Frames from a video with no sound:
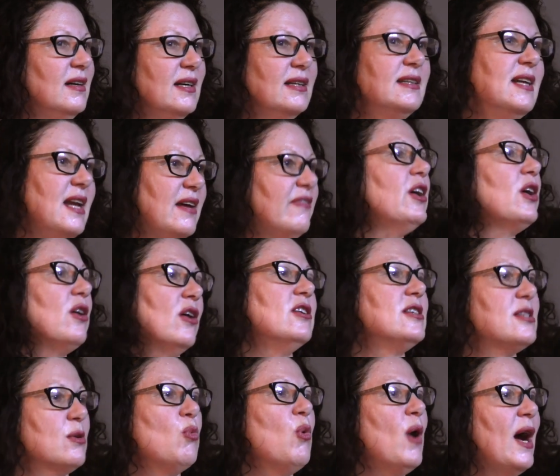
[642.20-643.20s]
it never
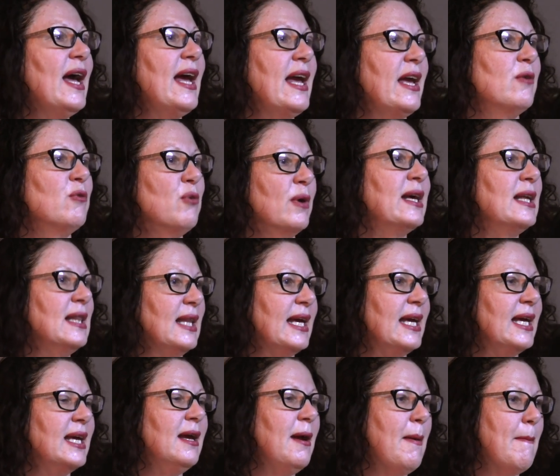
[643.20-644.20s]
goes away
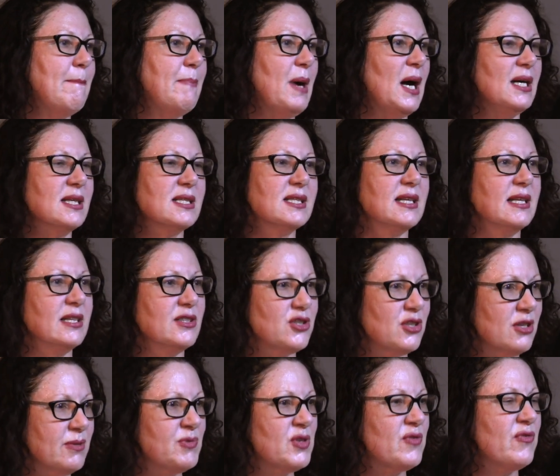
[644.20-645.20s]
really, but in
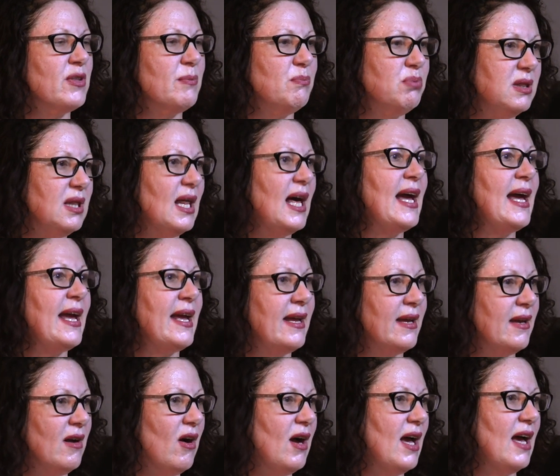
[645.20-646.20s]
terms of the
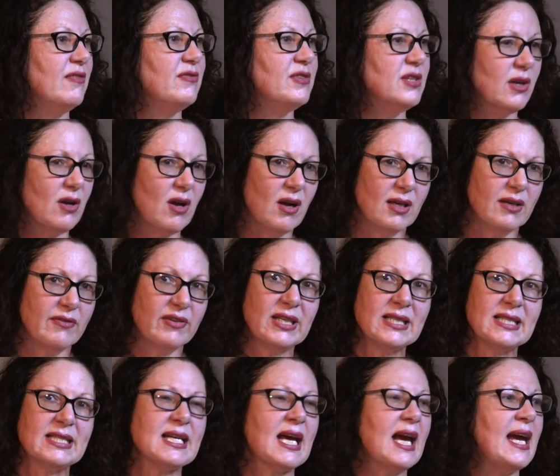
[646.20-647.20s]
play, I have to kind of
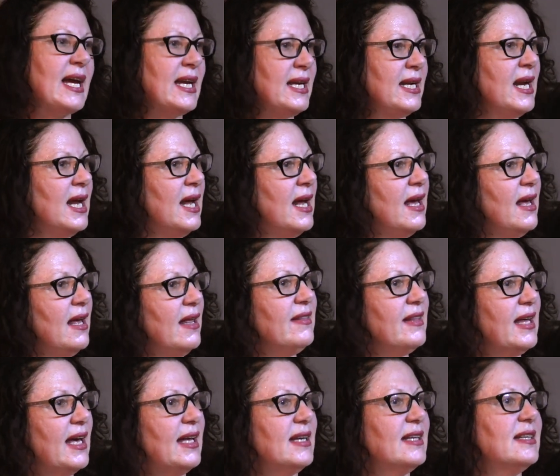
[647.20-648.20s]
contain
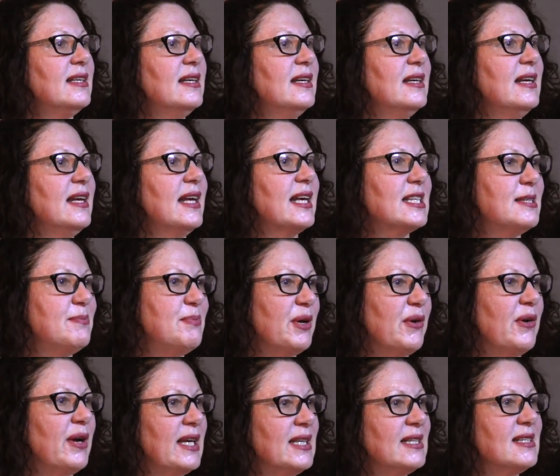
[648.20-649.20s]
that
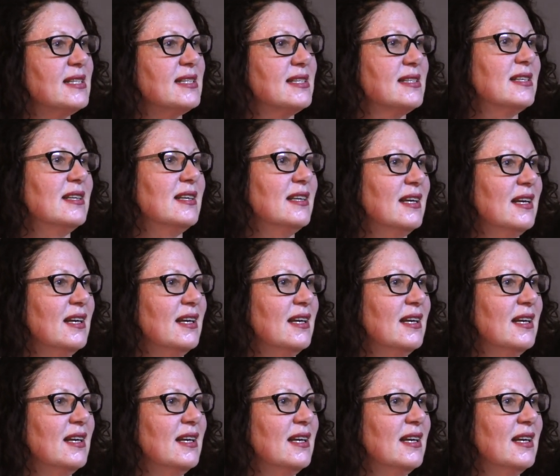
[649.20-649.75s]
experience.